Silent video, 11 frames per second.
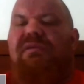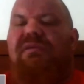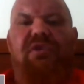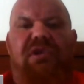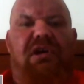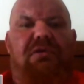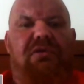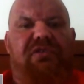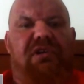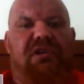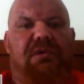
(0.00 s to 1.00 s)
I haven't got that
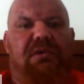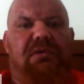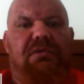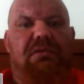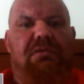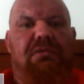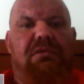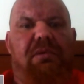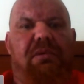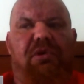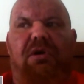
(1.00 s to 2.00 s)
crux anymore.
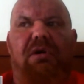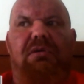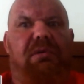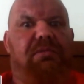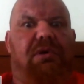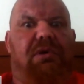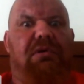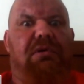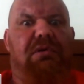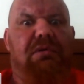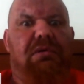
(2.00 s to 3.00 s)
I'm not
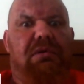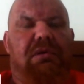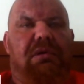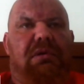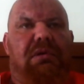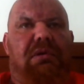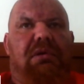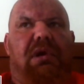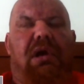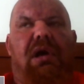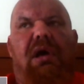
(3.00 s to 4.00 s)
on.
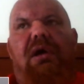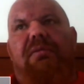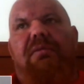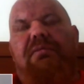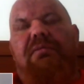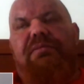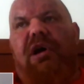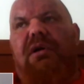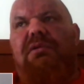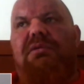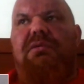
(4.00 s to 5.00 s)

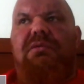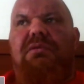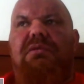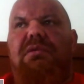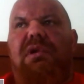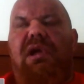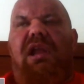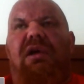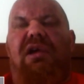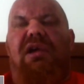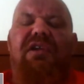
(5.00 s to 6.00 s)
But
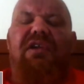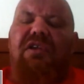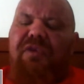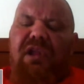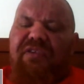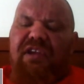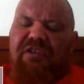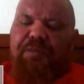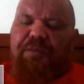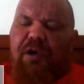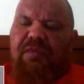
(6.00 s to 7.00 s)
as well, I think there's
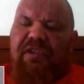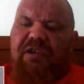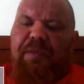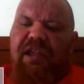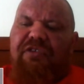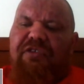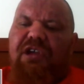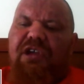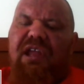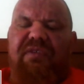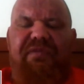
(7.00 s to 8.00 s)
a problem with it. Depends on
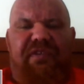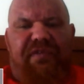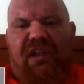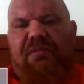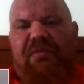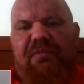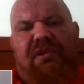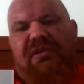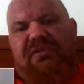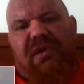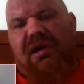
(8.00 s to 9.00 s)
your level of development
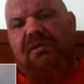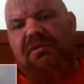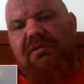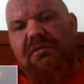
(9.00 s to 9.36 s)
as well.